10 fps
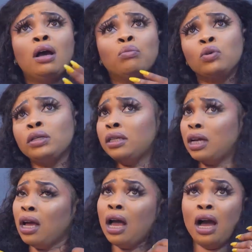I'm
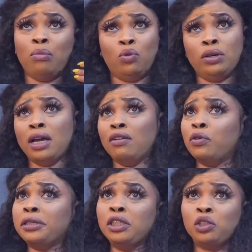only
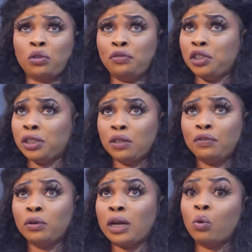avoiding
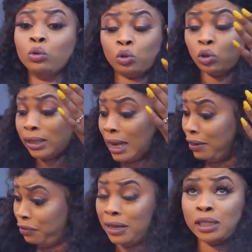insufficient fund. I want to just
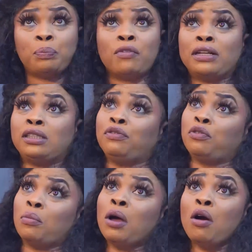alleviate poverty
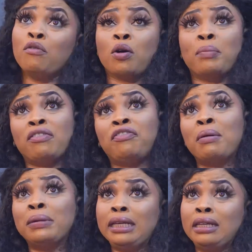from my
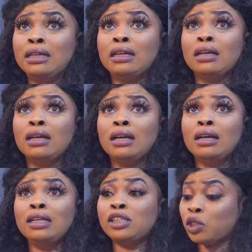family.
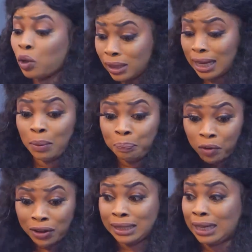This is just a
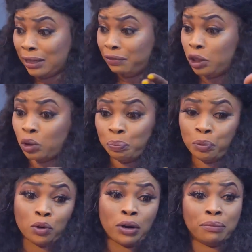poverty alleviation
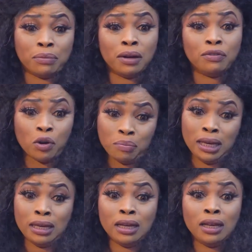program for
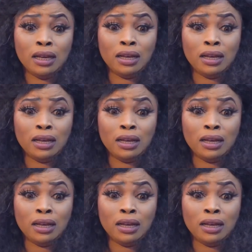me.